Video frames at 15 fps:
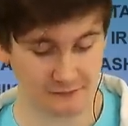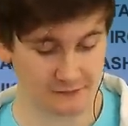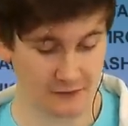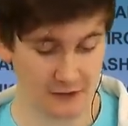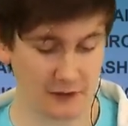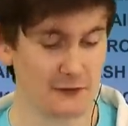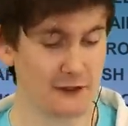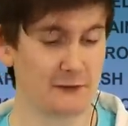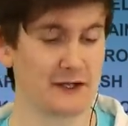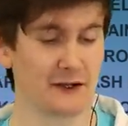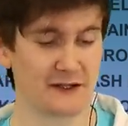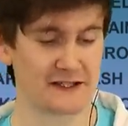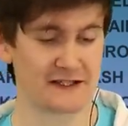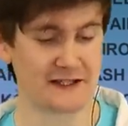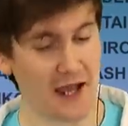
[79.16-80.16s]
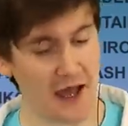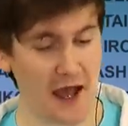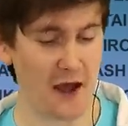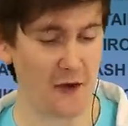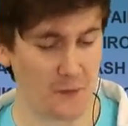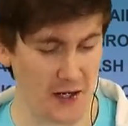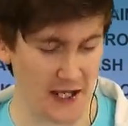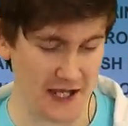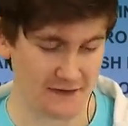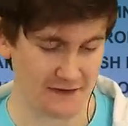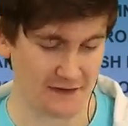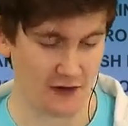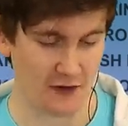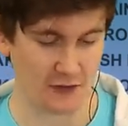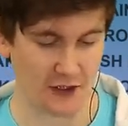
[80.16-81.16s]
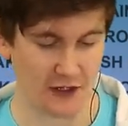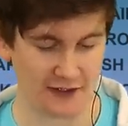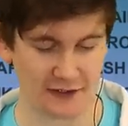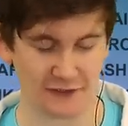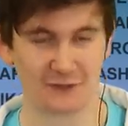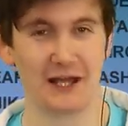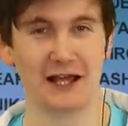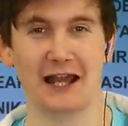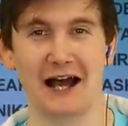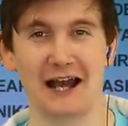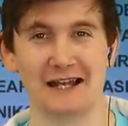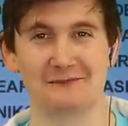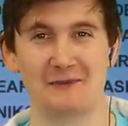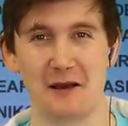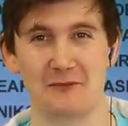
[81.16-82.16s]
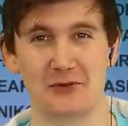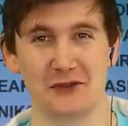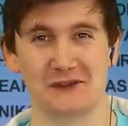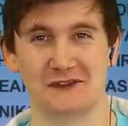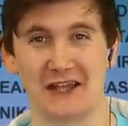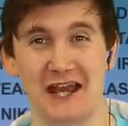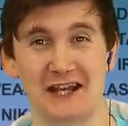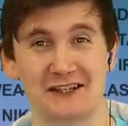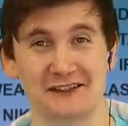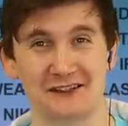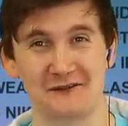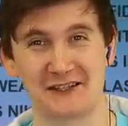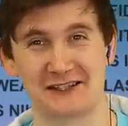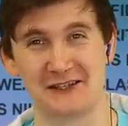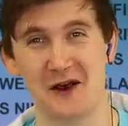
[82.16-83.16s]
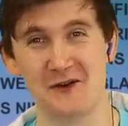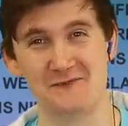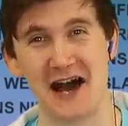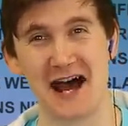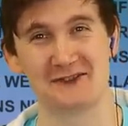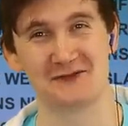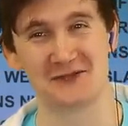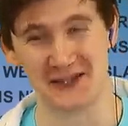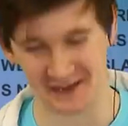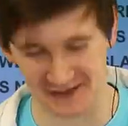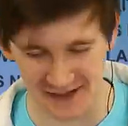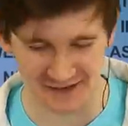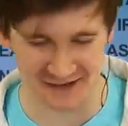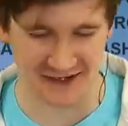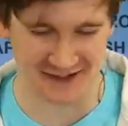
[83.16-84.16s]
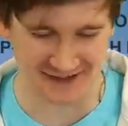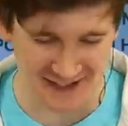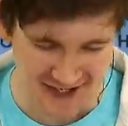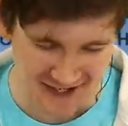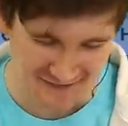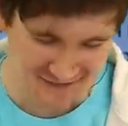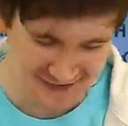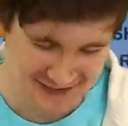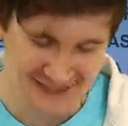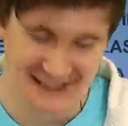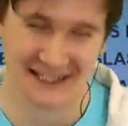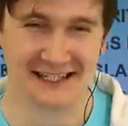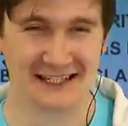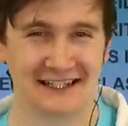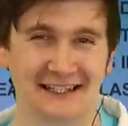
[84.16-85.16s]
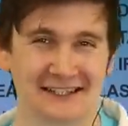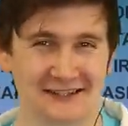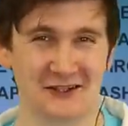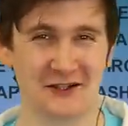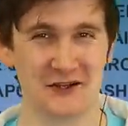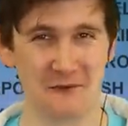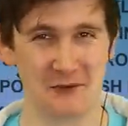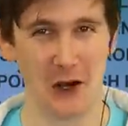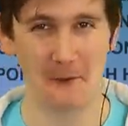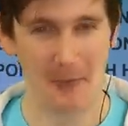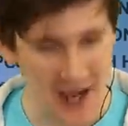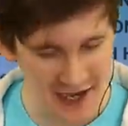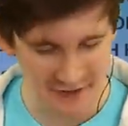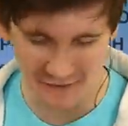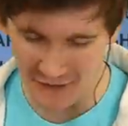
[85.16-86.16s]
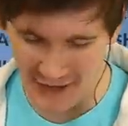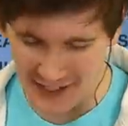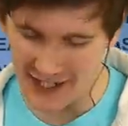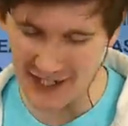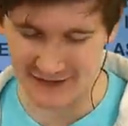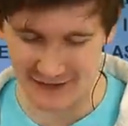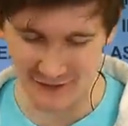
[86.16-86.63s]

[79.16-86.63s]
Okay, we're going to start with... Oh, God, I just realised my pronunciation is going to be so bad for this. Oh, God, no. It's a good job they're not paying for it, innit?